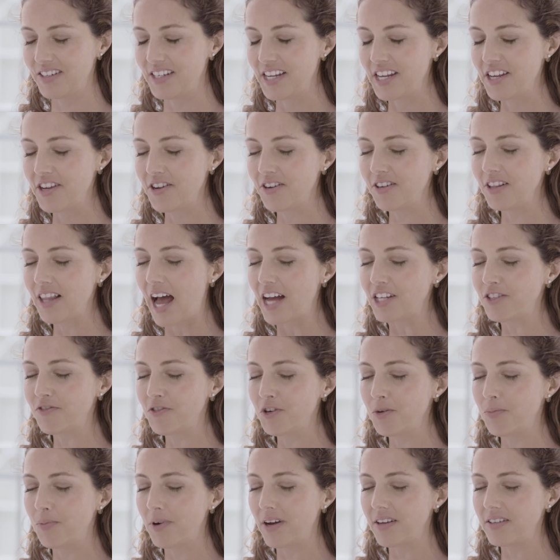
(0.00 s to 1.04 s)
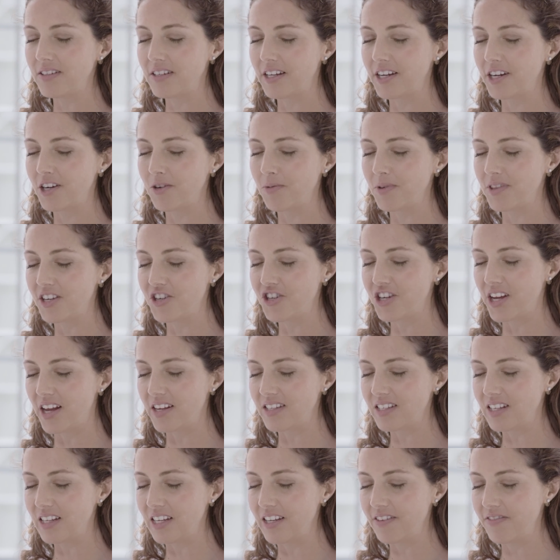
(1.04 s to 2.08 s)
Take your last few breaths here with the
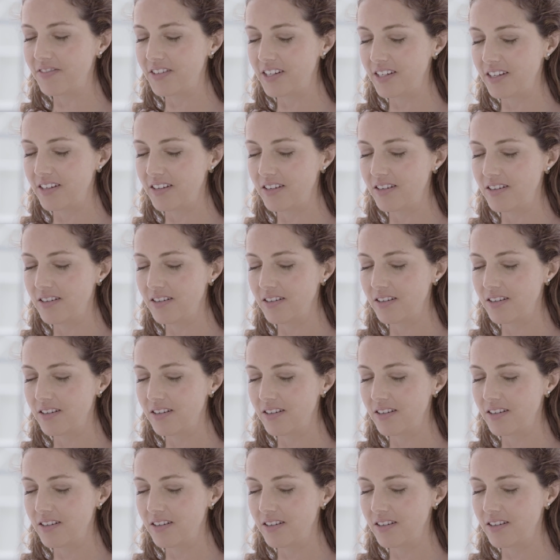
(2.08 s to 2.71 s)
chest lifted